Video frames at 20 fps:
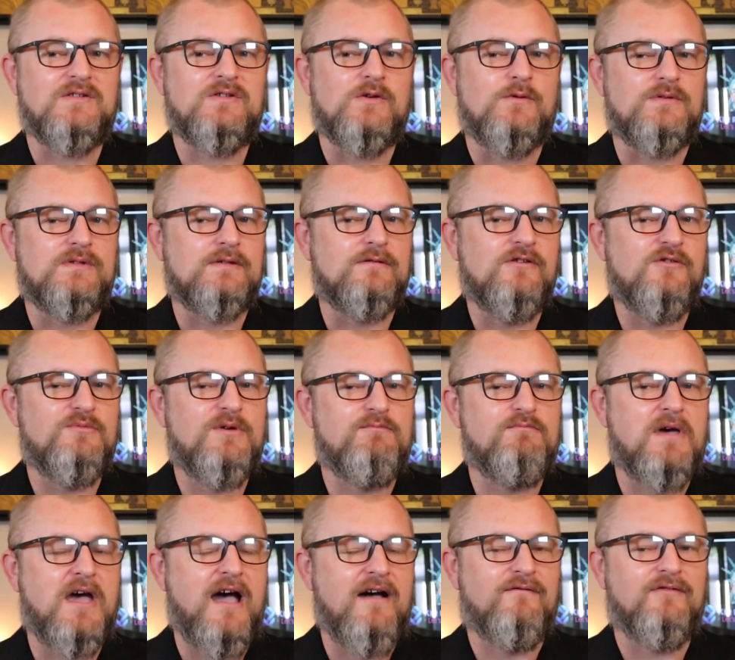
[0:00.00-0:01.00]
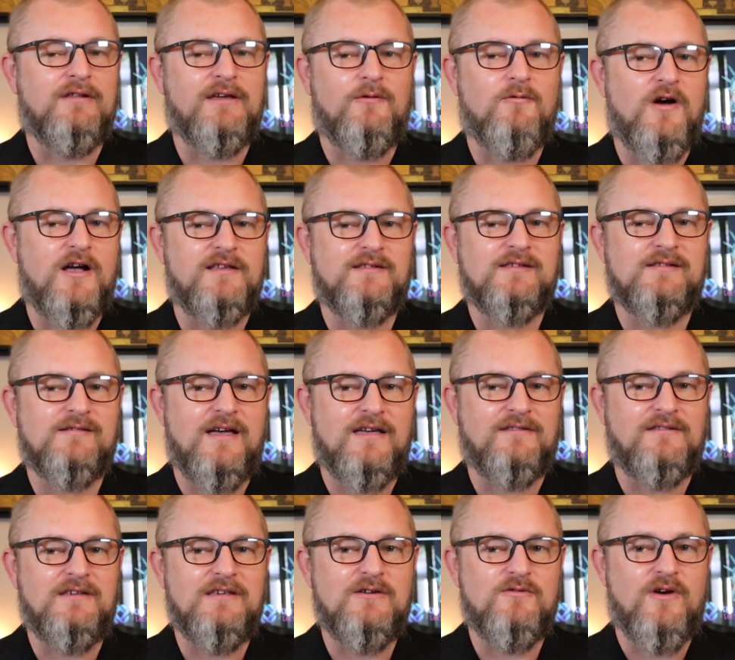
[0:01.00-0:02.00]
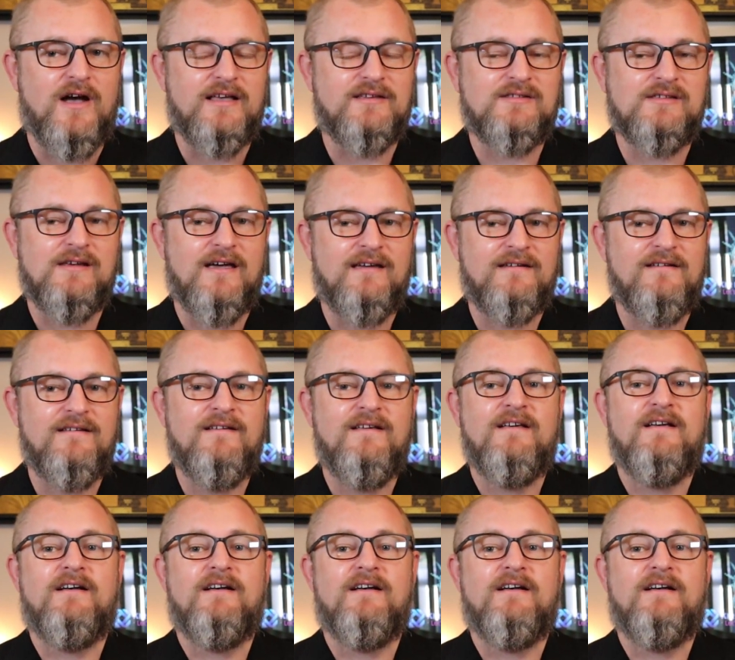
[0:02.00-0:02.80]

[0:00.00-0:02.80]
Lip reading: so it's a little bit baffling why it's not in the U.S. yet.